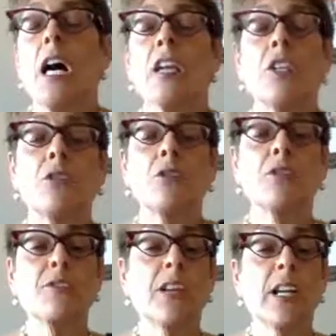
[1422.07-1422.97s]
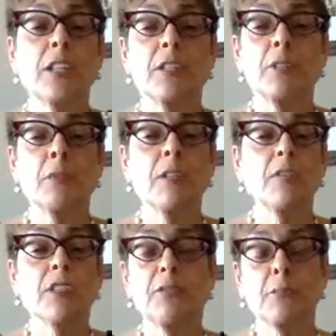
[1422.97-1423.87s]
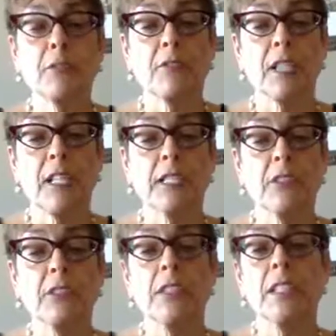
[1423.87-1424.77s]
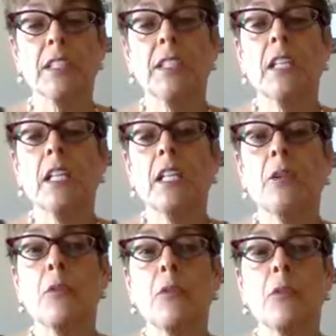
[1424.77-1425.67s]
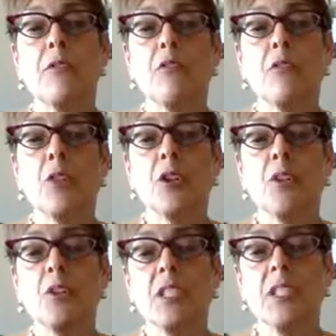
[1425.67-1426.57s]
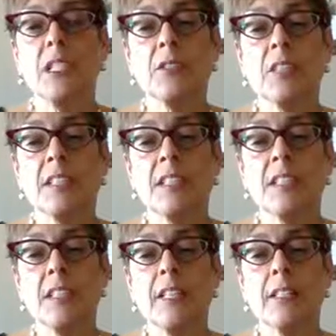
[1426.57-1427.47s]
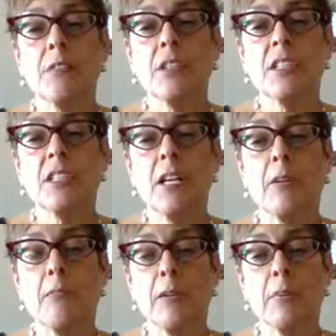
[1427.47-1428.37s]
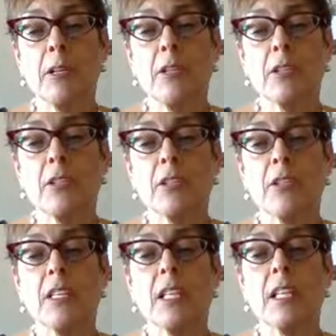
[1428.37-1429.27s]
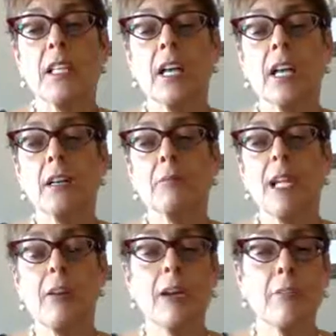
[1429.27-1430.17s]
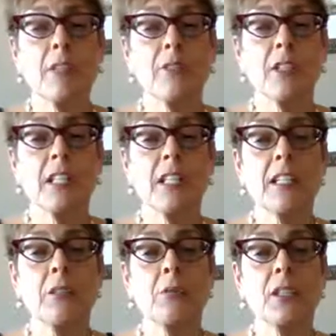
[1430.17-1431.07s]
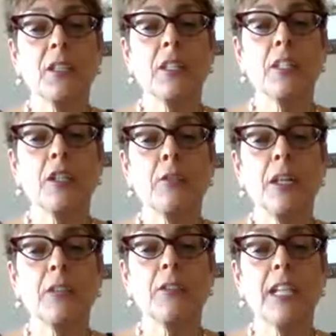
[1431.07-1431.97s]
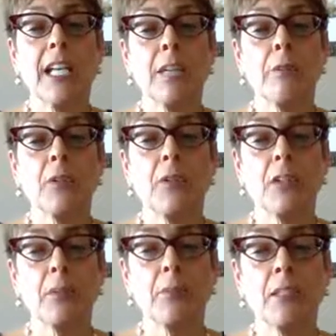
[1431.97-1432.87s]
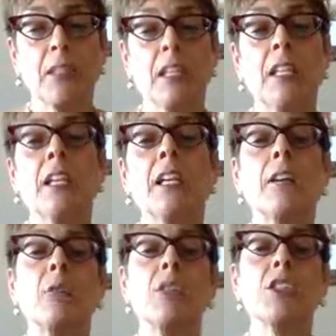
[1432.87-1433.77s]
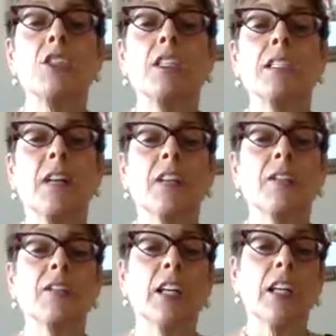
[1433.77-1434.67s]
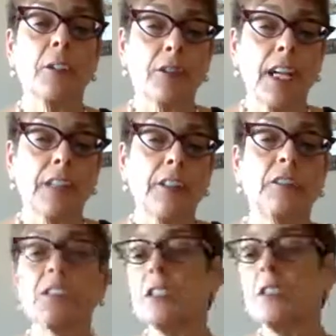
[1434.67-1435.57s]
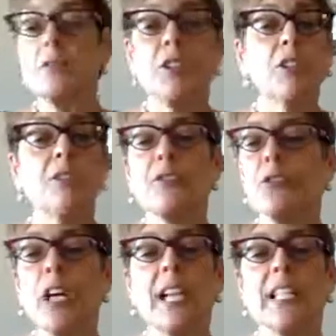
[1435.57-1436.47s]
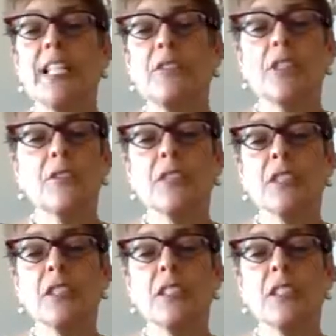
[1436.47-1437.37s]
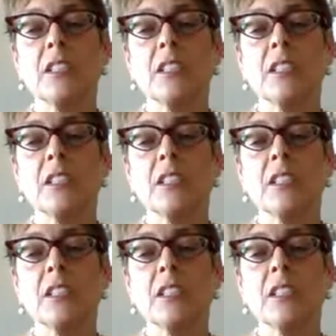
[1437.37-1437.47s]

a huge volume of different providers. Like, we've worked through the Delta Society, which is now Pet Partners, and now I'm affiliated with Intermountain Animal Therapy, which is out of Colorado. So there's a variety of different